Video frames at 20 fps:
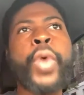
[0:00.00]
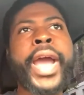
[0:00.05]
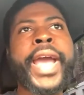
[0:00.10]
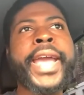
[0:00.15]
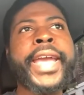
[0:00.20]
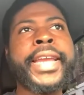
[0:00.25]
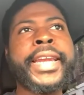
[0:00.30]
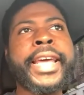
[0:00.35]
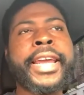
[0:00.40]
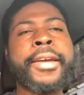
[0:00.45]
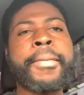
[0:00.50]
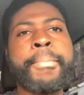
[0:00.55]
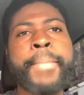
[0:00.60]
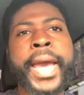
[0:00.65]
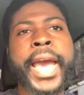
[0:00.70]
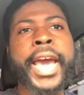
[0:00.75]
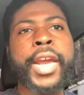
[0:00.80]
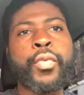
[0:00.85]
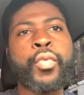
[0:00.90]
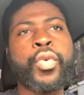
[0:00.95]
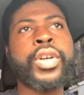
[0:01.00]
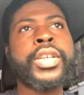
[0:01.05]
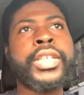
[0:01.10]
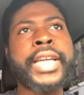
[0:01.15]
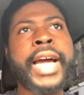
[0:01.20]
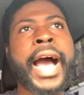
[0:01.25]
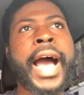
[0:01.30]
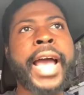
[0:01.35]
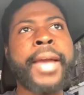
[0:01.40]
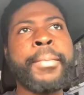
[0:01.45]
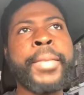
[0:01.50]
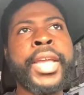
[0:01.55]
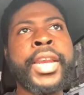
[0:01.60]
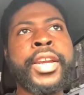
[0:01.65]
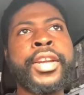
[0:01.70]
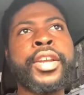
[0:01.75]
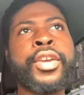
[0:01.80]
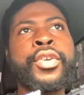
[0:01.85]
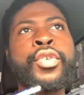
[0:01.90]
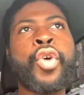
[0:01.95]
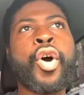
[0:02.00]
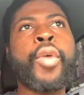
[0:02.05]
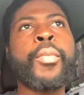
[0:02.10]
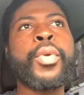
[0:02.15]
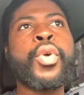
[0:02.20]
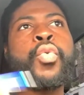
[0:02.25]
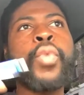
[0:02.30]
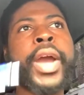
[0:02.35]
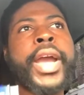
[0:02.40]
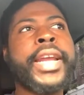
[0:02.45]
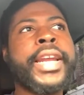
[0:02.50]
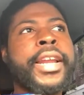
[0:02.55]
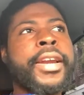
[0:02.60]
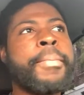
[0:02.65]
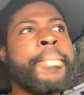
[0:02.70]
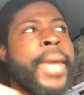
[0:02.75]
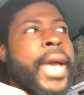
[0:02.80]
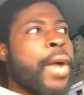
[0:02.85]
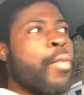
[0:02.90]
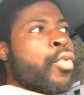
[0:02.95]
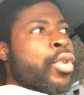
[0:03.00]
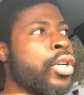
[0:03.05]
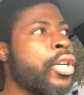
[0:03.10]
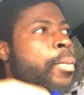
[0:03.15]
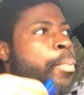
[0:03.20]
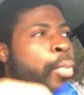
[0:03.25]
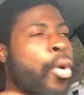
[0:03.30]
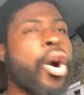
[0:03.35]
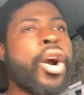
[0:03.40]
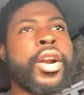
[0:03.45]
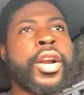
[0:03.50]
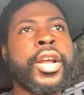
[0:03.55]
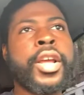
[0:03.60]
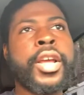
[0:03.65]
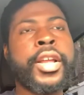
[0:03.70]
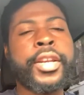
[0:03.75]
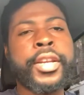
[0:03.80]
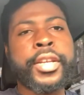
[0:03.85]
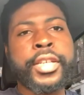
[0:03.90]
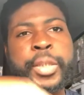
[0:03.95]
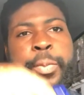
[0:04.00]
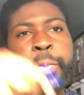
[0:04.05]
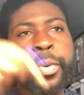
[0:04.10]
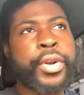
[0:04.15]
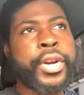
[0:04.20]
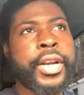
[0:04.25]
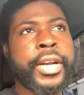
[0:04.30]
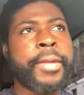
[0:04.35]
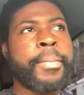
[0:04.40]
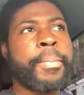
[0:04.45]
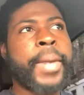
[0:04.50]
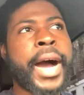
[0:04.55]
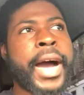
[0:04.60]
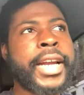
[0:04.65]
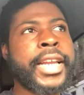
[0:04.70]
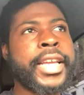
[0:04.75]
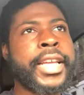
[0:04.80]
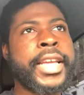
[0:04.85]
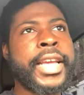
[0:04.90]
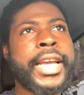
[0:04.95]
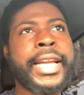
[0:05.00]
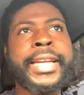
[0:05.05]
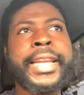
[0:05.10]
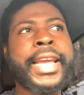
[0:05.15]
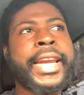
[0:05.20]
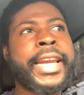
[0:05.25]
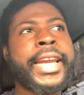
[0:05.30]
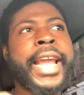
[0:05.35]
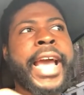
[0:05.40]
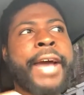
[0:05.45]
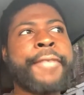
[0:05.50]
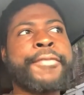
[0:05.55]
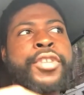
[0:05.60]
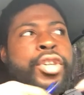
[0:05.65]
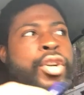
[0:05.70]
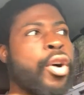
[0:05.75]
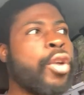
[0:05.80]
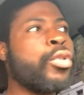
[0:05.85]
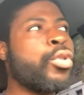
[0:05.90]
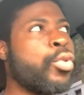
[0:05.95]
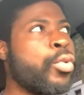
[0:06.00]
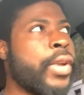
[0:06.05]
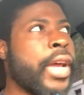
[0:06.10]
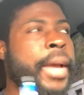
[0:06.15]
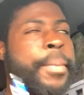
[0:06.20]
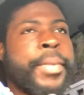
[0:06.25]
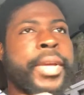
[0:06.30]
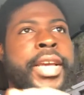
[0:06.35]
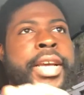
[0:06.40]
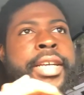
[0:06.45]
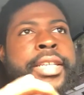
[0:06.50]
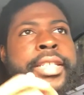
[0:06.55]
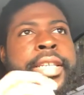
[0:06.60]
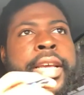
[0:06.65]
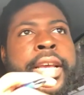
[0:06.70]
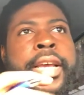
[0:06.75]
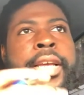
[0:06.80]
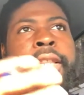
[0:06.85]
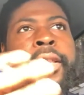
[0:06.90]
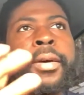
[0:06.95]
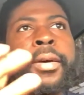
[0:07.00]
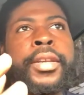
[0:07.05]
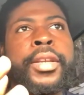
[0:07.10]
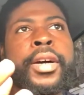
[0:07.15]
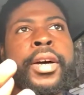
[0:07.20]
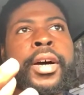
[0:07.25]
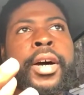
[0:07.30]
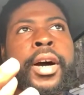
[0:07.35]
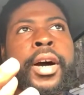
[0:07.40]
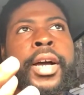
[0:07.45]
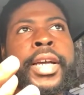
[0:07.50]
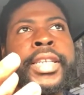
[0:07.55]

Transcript: way that a man would die, meaning the normal way that a man would depart the spirit and the body, they didn't have to go through that because the the uh,